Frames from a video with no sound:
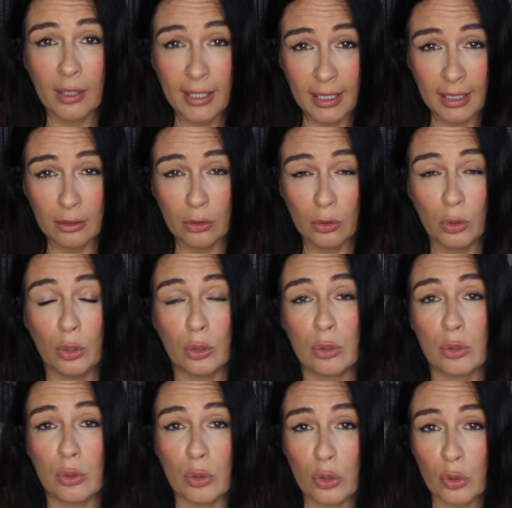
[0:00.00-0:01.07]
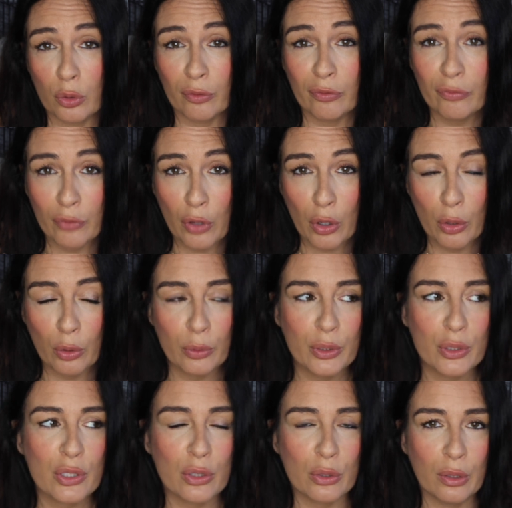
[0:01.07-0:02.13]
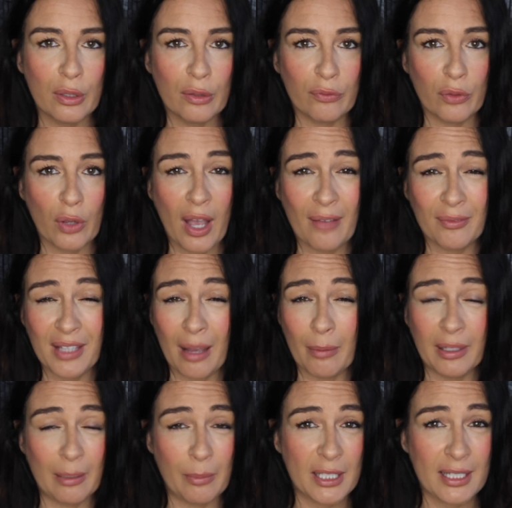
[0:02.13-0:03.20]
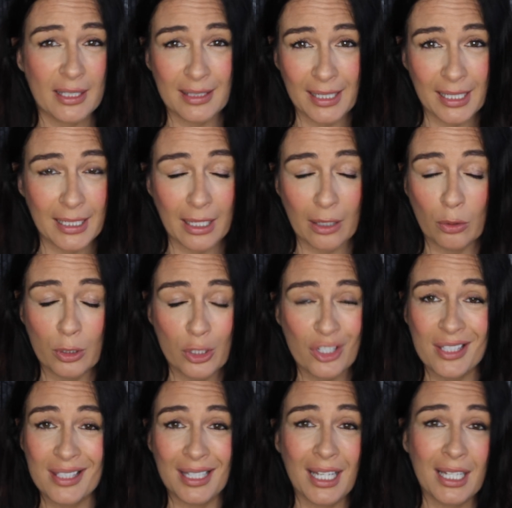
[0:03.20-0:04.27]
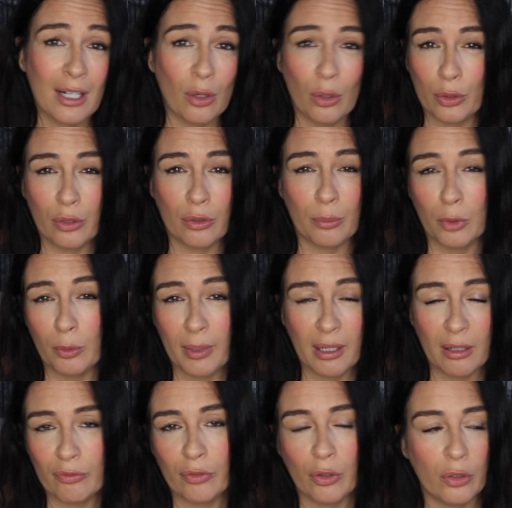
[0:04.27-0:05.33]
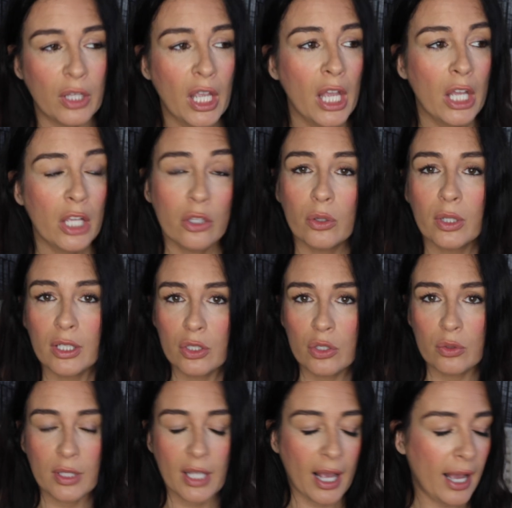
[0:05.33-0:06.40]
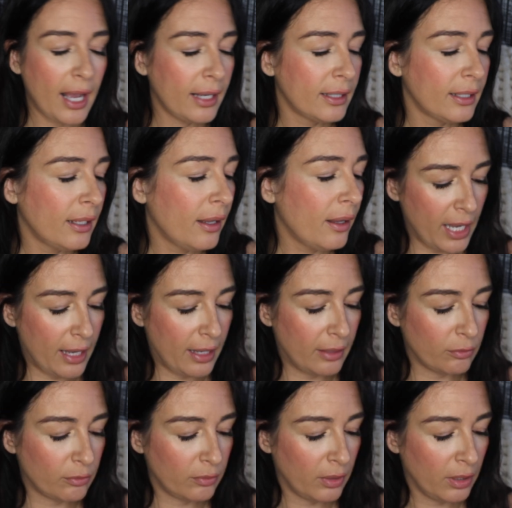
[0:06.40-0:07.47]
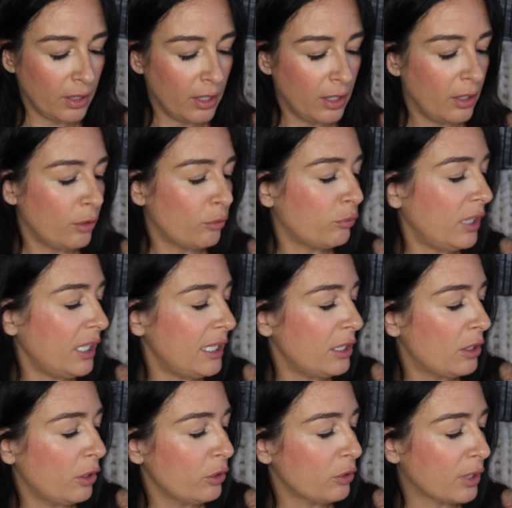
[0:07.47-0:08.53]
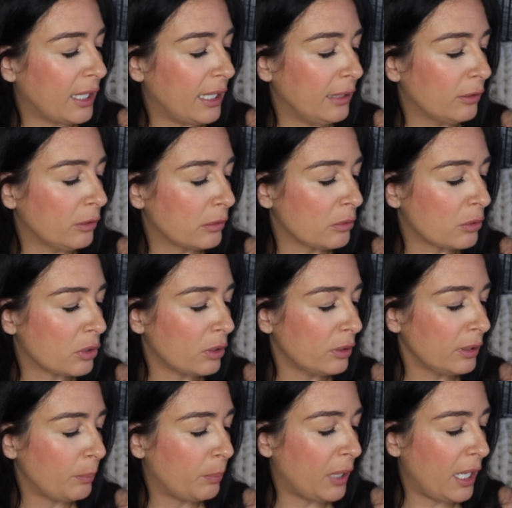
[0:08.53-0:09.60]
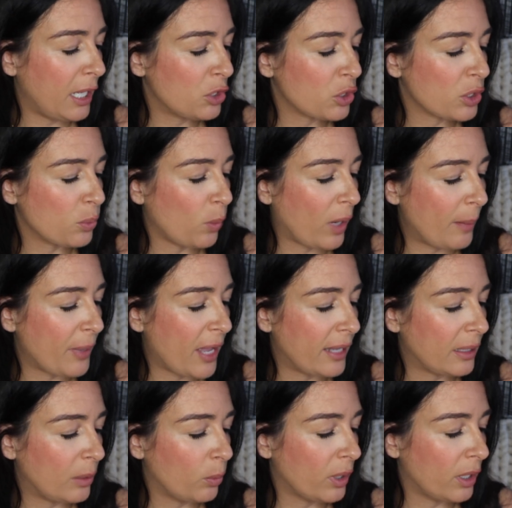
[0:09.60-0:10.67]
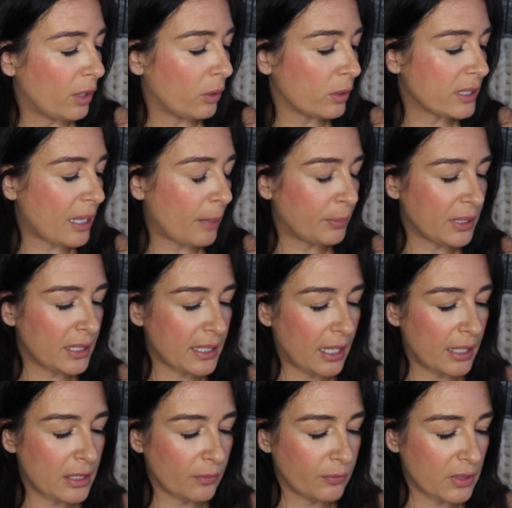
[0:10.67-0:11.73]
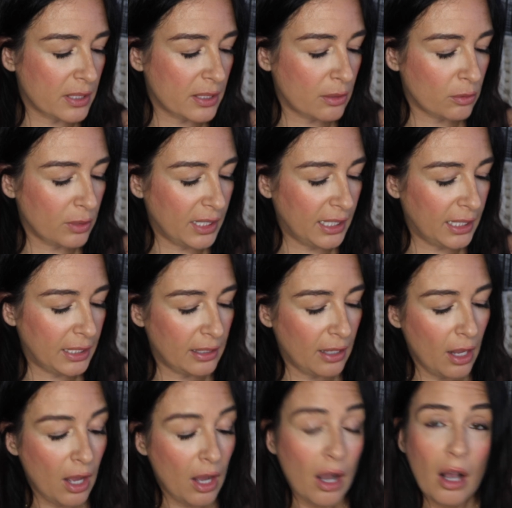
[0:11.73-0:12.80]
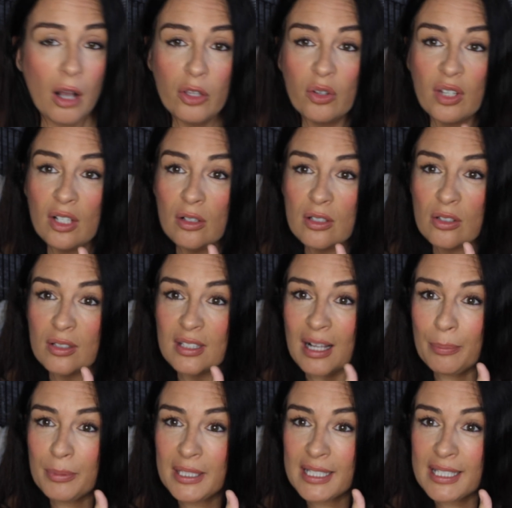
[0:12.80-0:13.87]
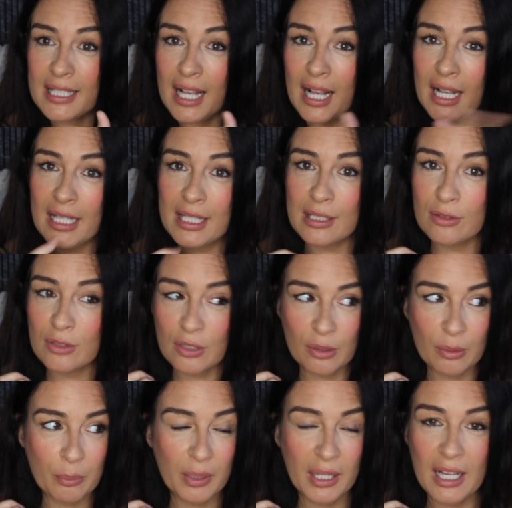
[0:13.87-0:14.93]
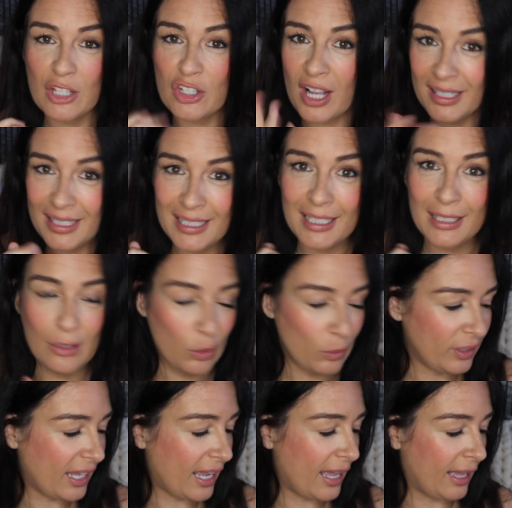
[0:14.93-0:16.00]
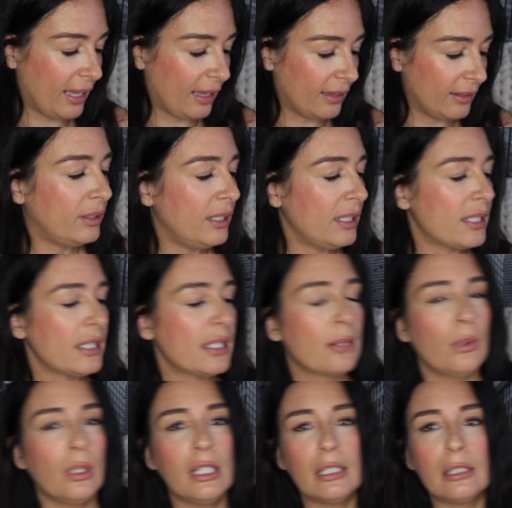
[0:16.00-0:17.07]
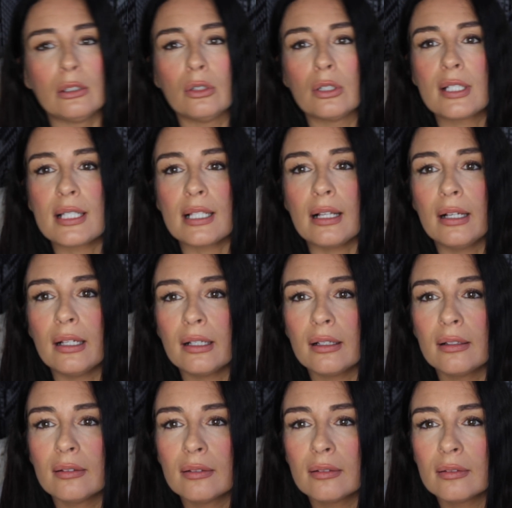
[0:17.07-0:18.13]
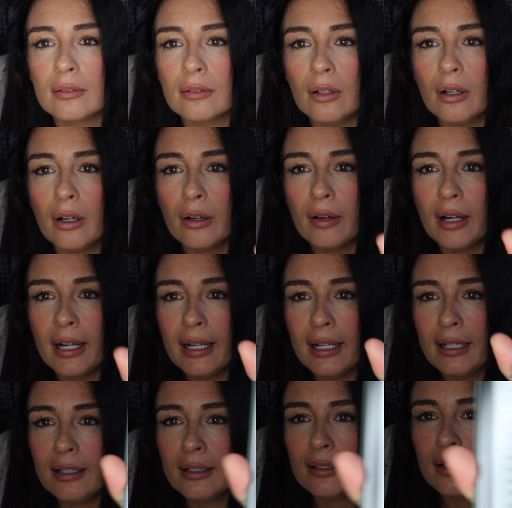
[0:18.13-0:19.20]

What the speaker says: Kindle to your phone. So if you have unlimited data or just data on your mobile phone, you can do that. Okay. Reading on your Kindle. To turn the page, swipe anywhere or tap the sides of the screen. Oh, you can also tap the sides to turn page. I didn't know that. This is what it looks like. All right,